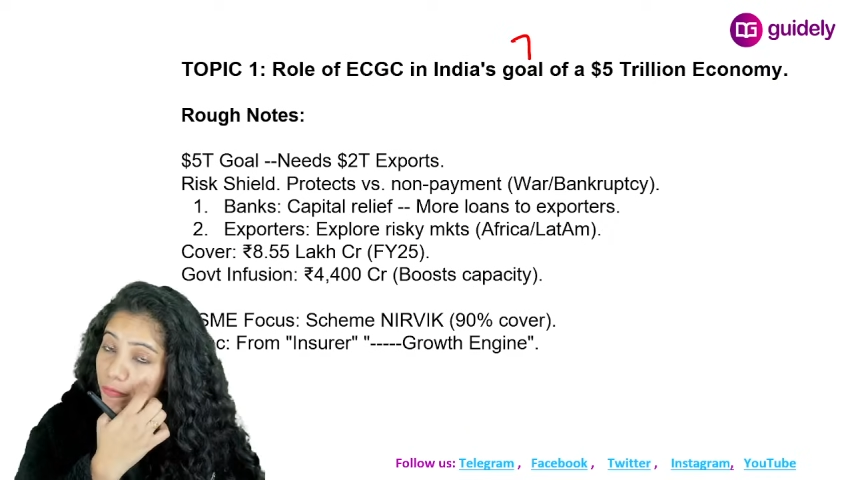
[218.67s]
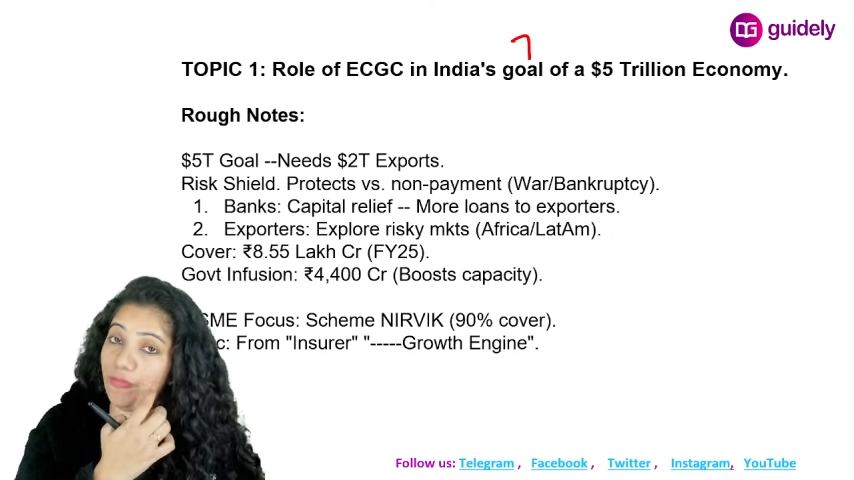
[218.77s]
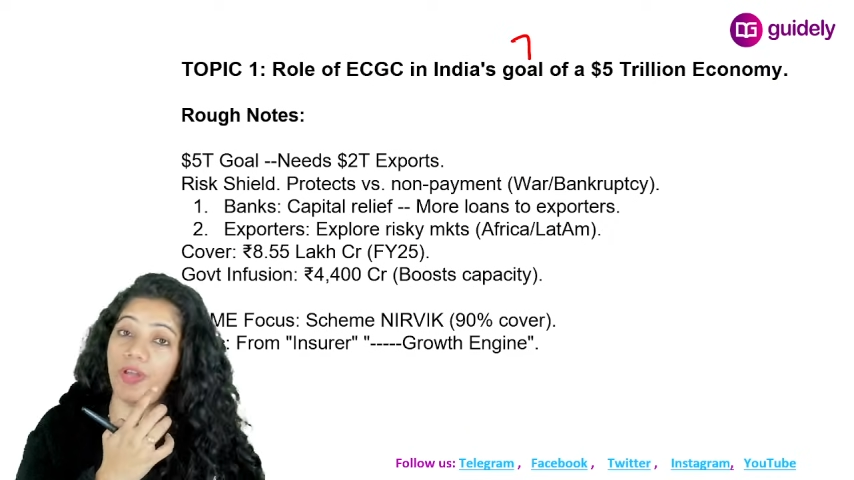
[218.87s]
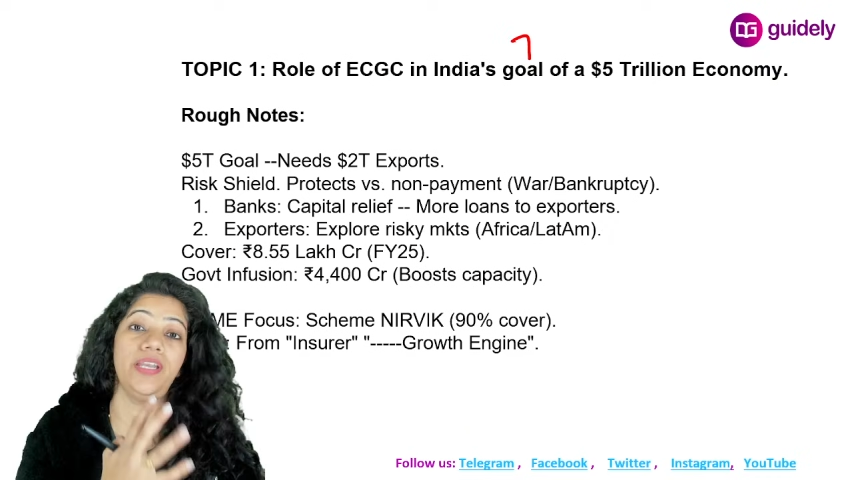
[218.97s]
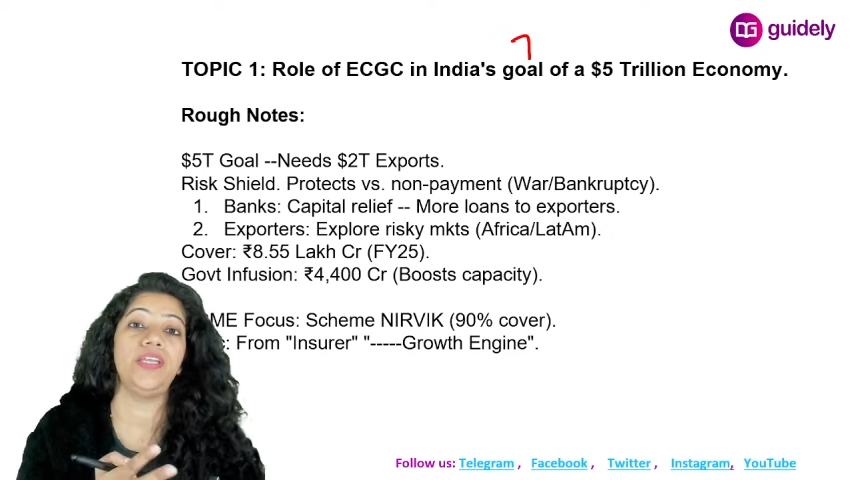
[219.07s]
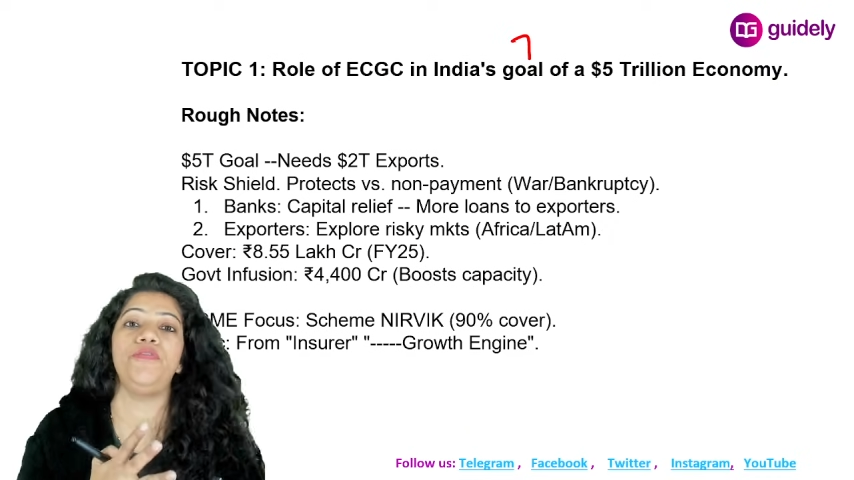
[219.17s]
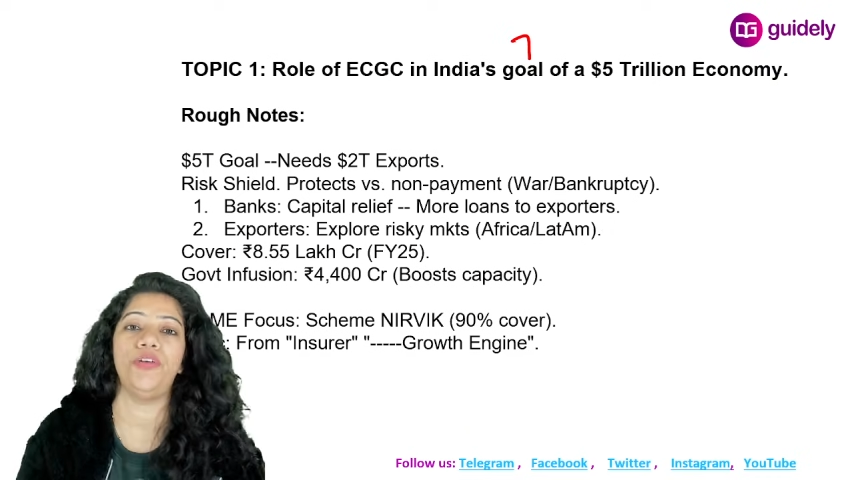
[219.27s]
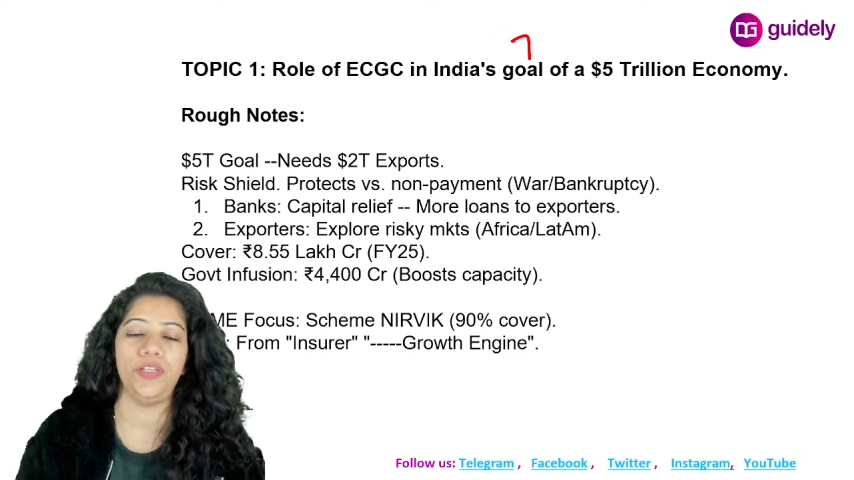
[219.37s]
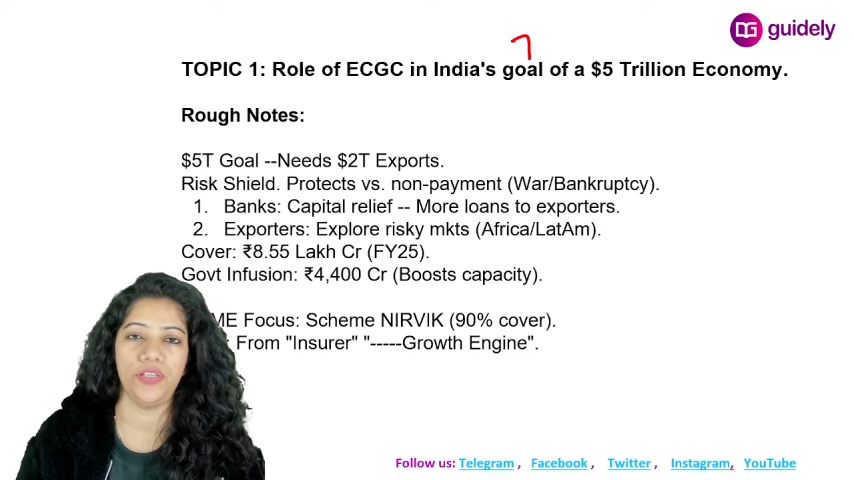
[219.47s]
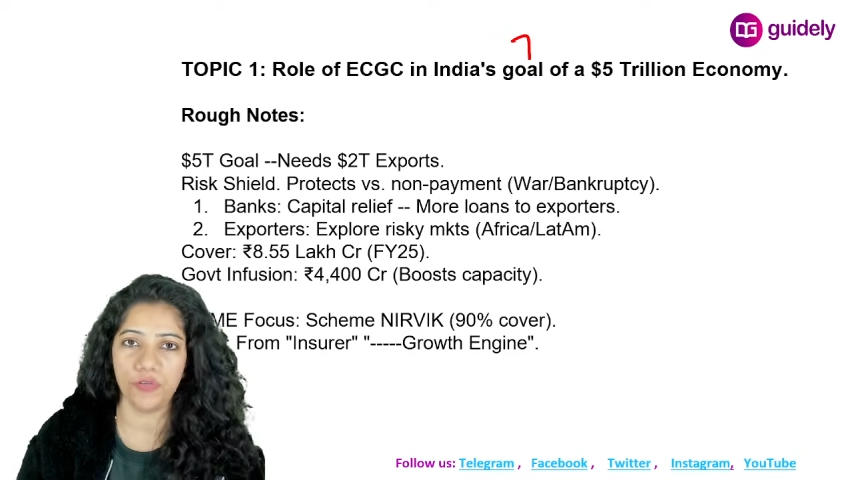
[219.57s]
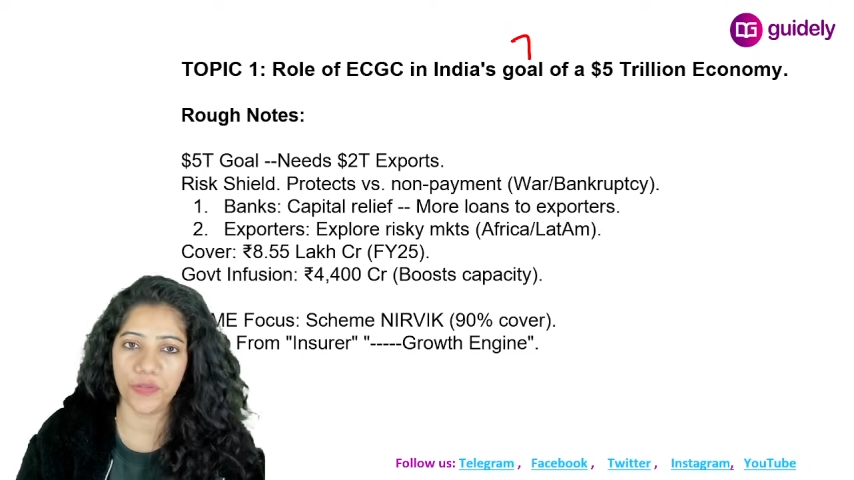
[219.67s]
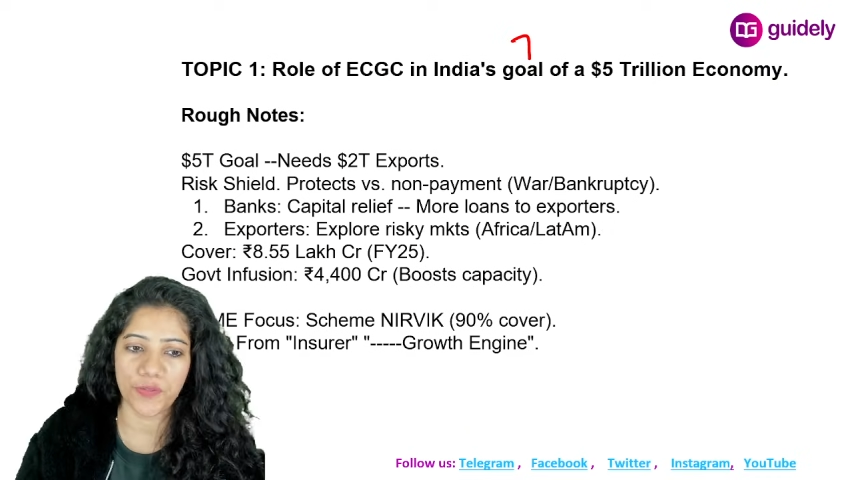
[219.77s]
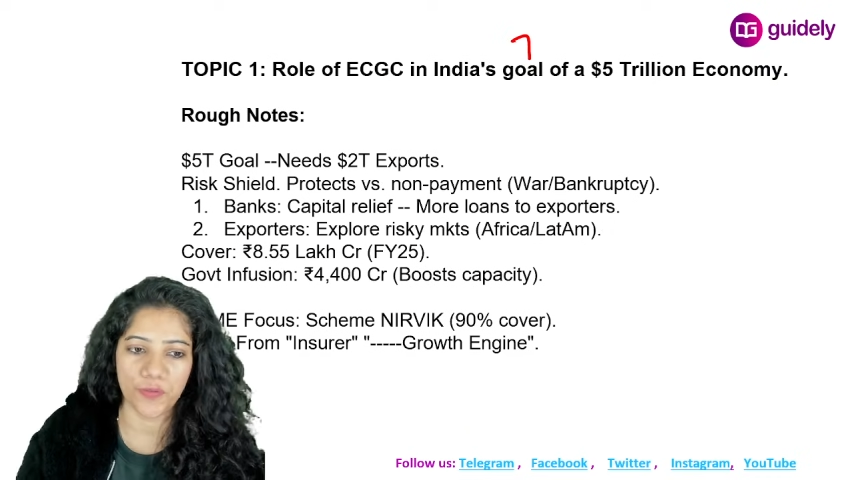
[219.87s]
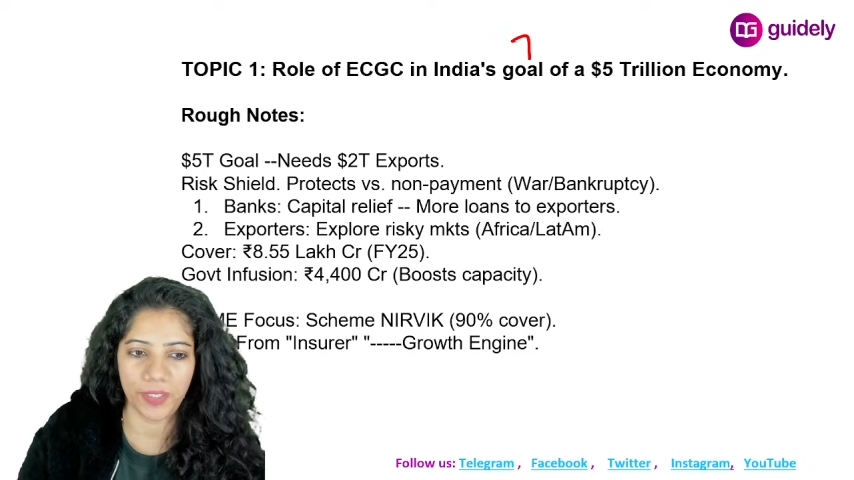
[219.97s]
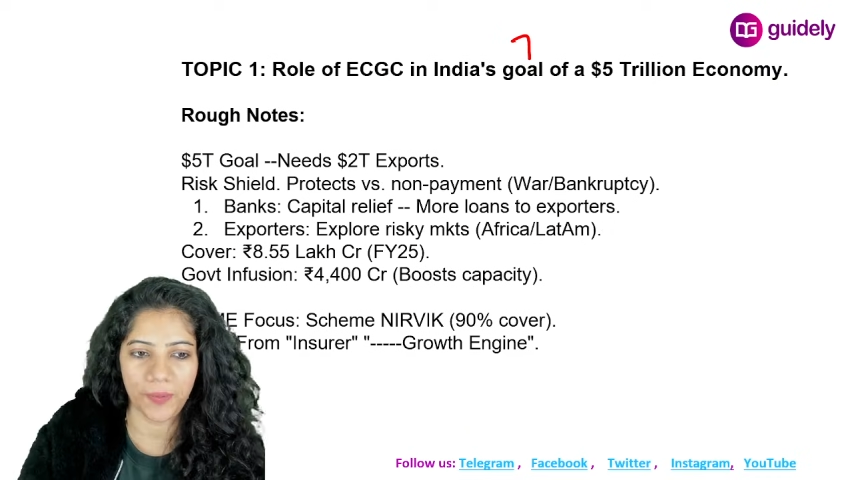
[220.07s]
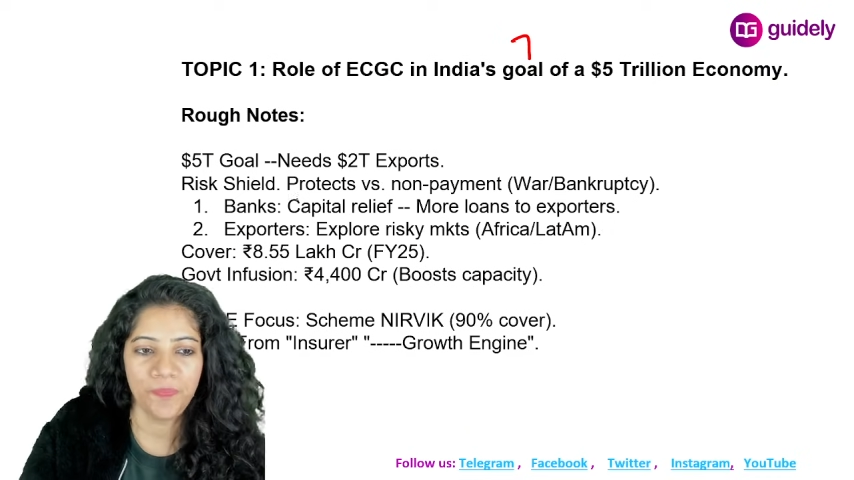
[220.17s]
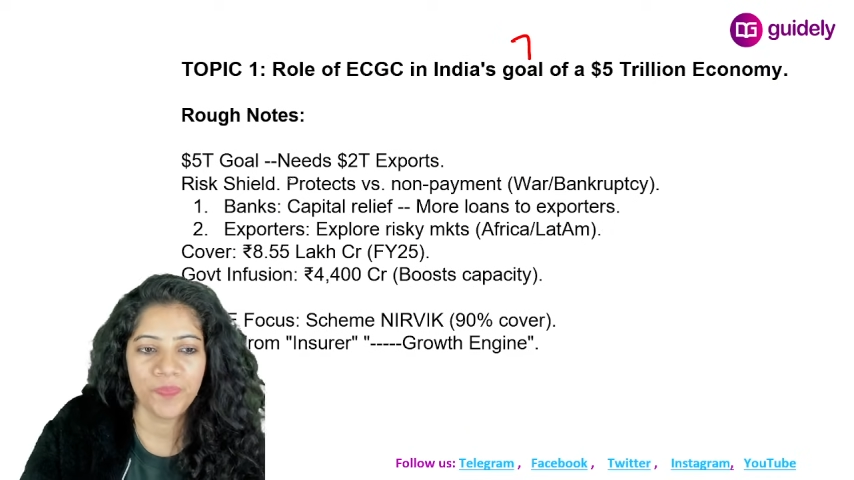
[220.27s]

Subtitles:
very, very useful.